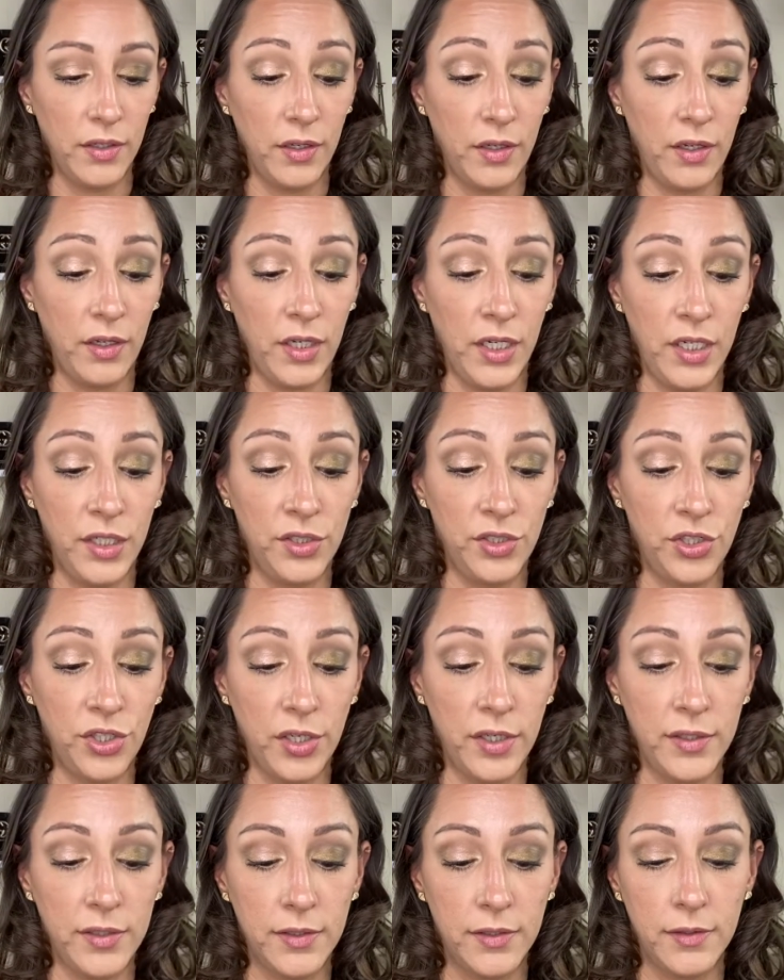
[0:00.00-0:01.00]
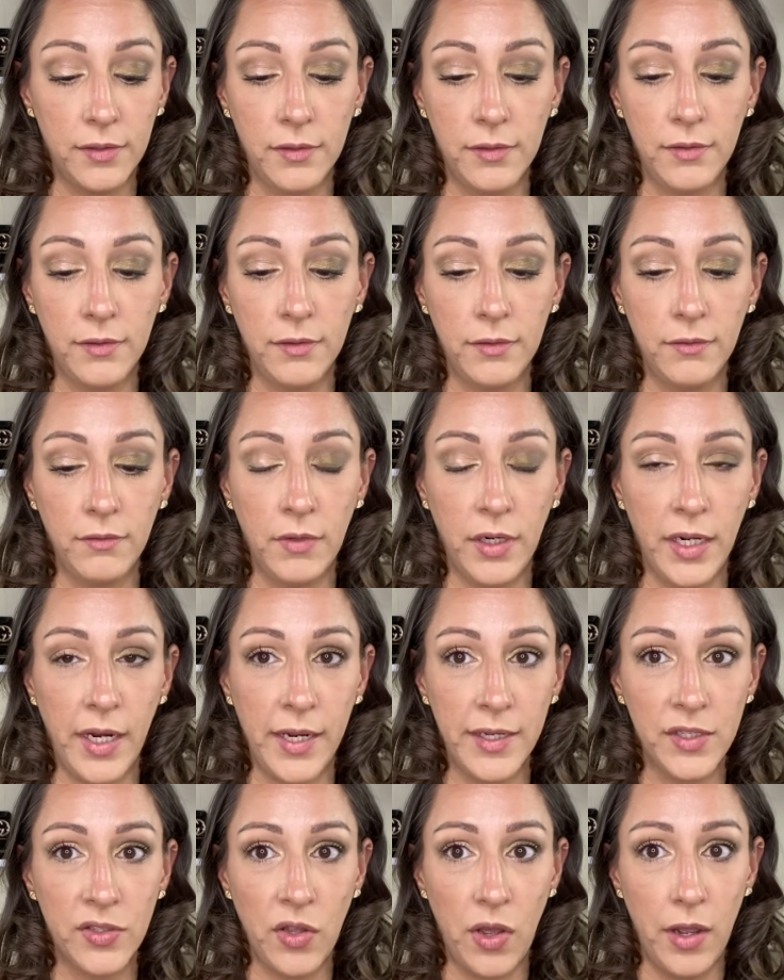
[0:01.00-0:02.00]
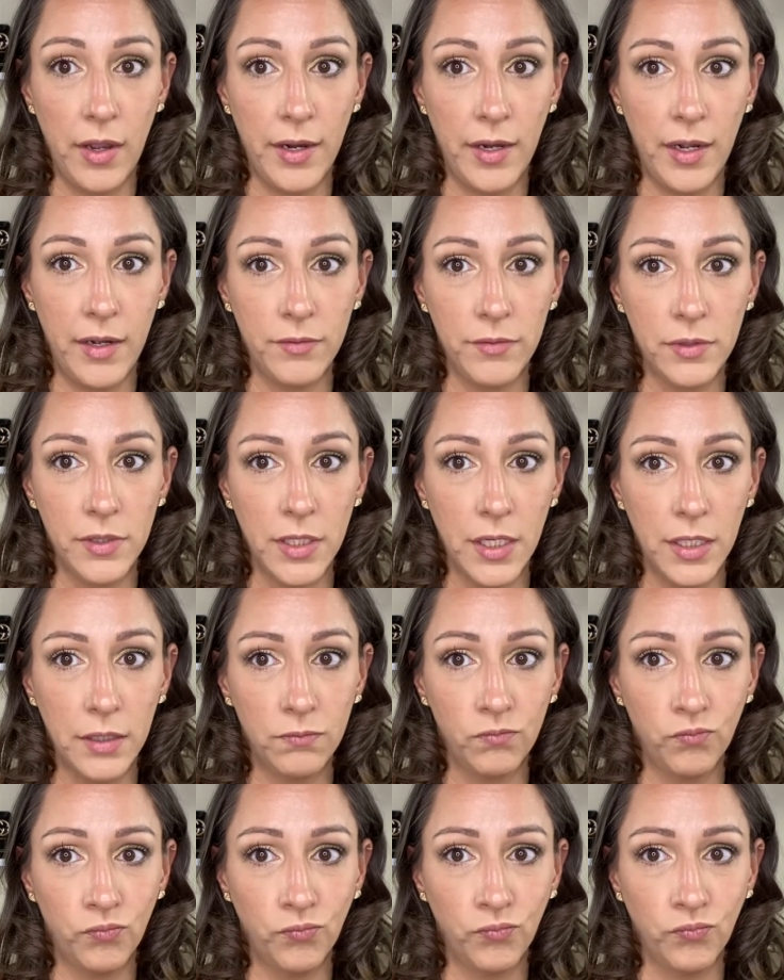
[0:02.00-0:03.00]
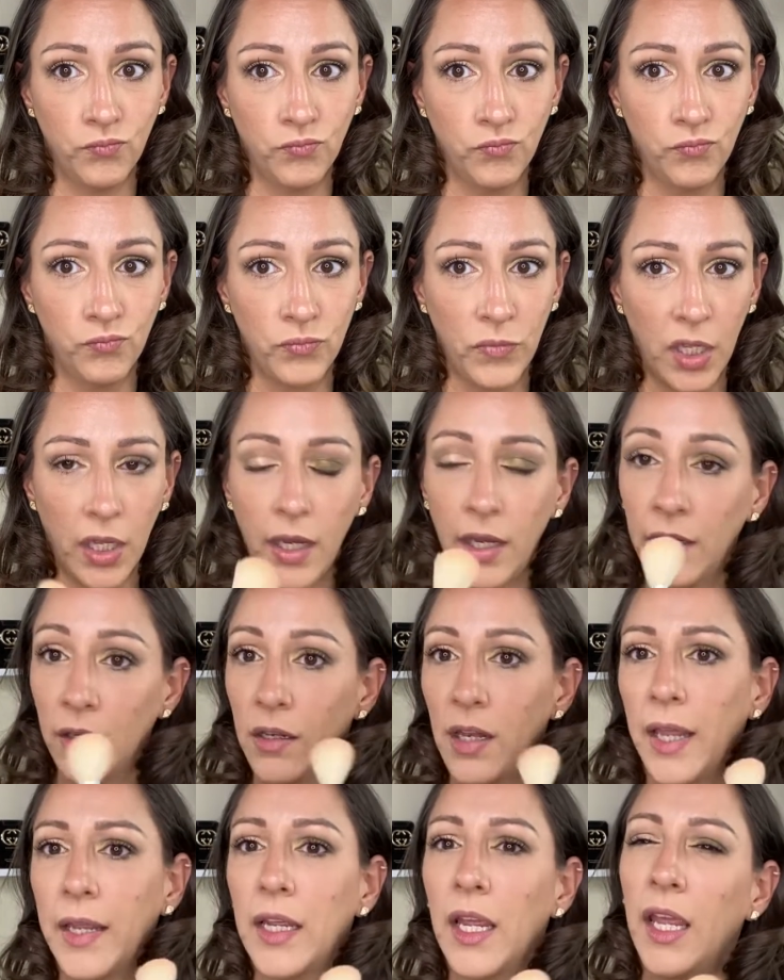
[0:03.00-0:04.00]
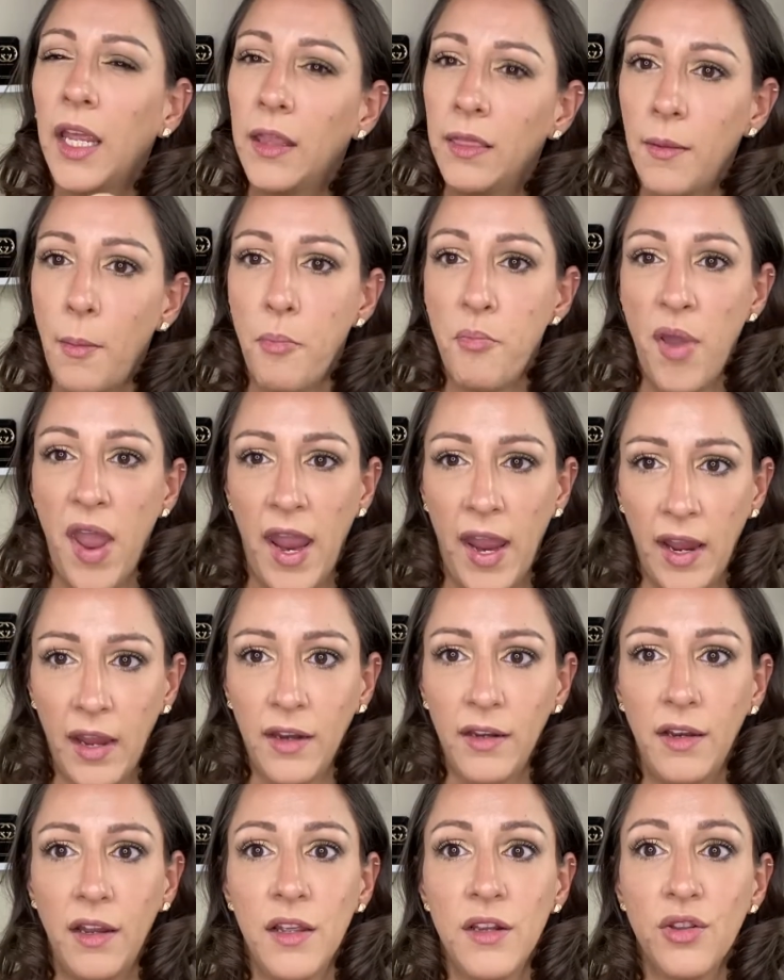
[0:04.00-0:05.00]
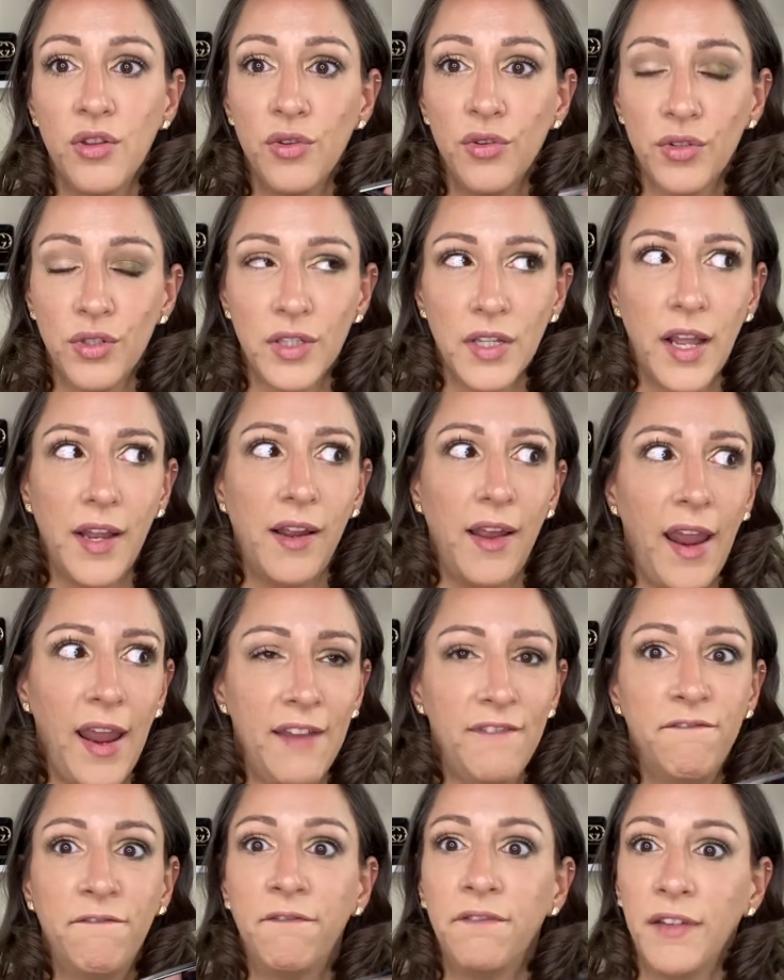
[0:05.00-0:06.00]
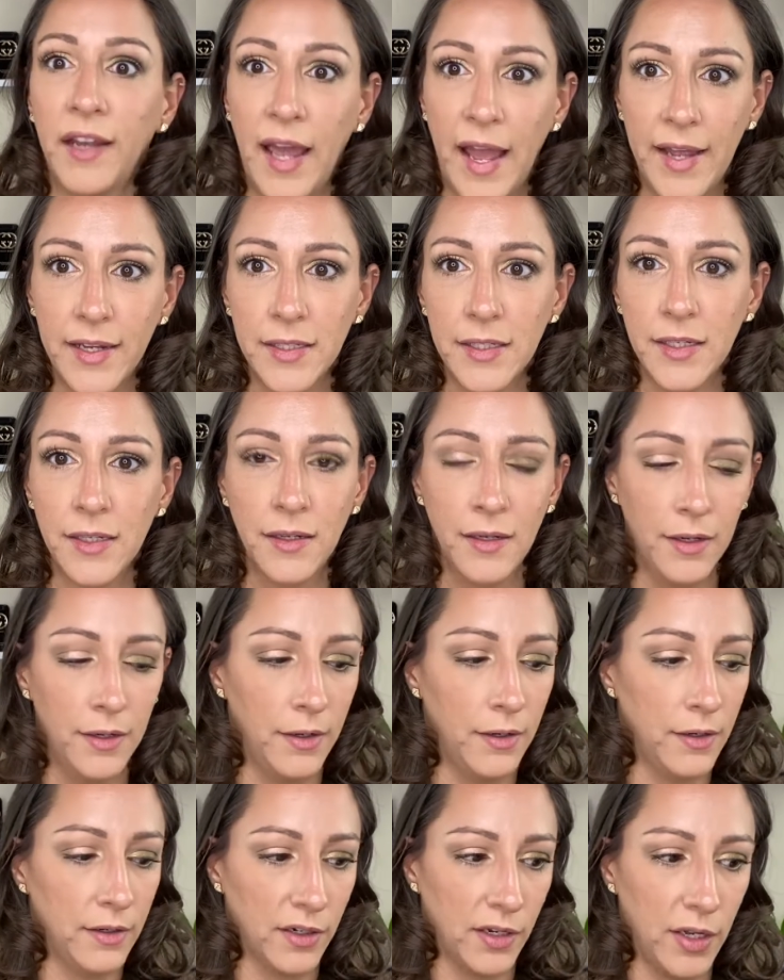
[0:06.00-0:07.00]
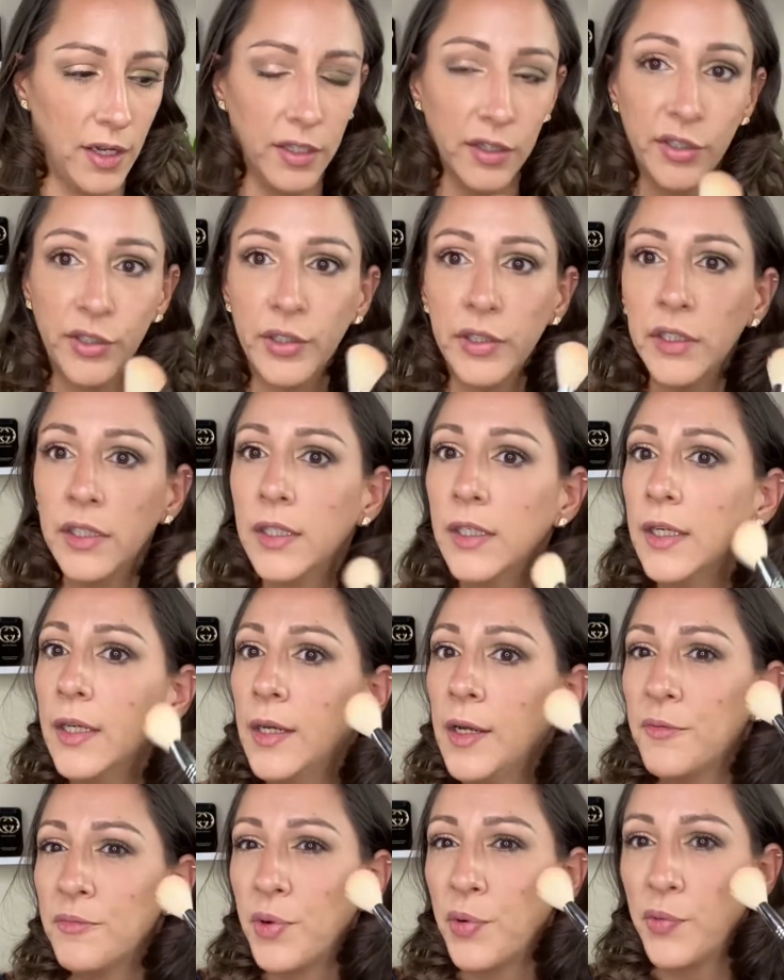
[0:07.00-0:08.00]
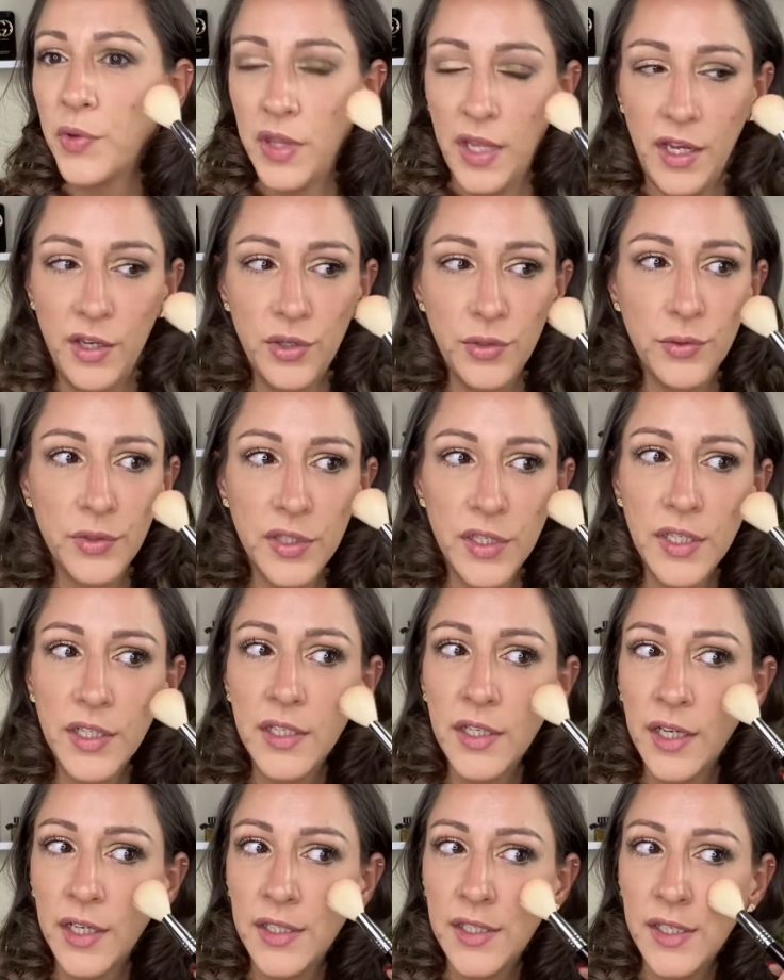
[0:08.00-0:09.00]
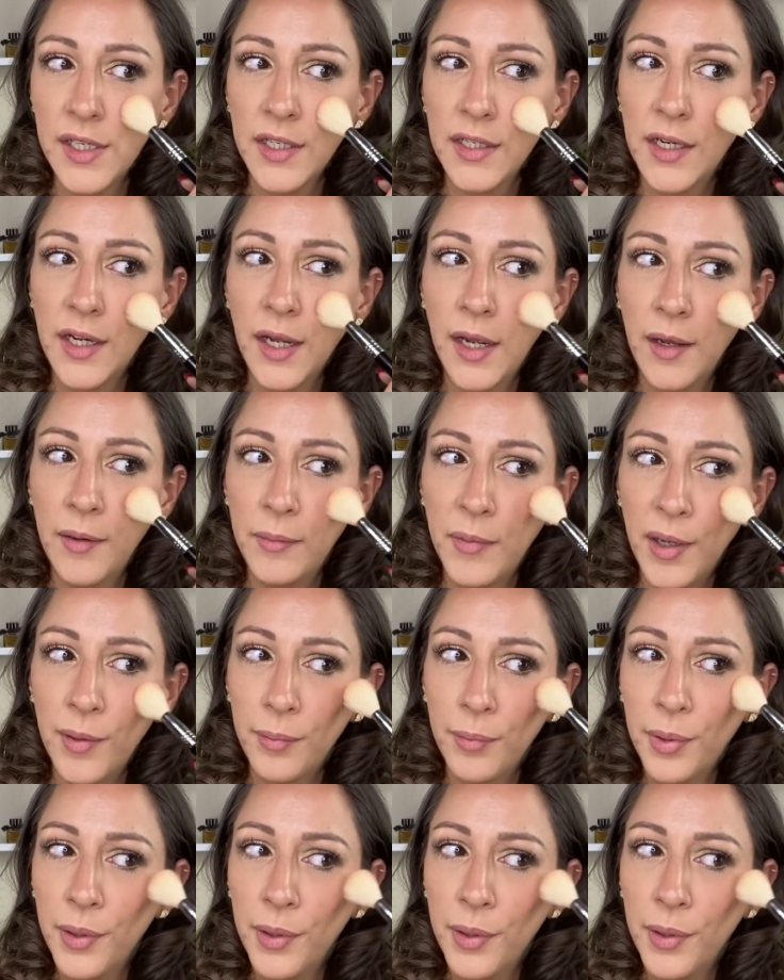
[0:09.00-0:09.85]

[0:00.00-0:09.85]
it just, when I saw it, I was like, it, like in the pan, it looks like a flat color, but when they used it, it did come up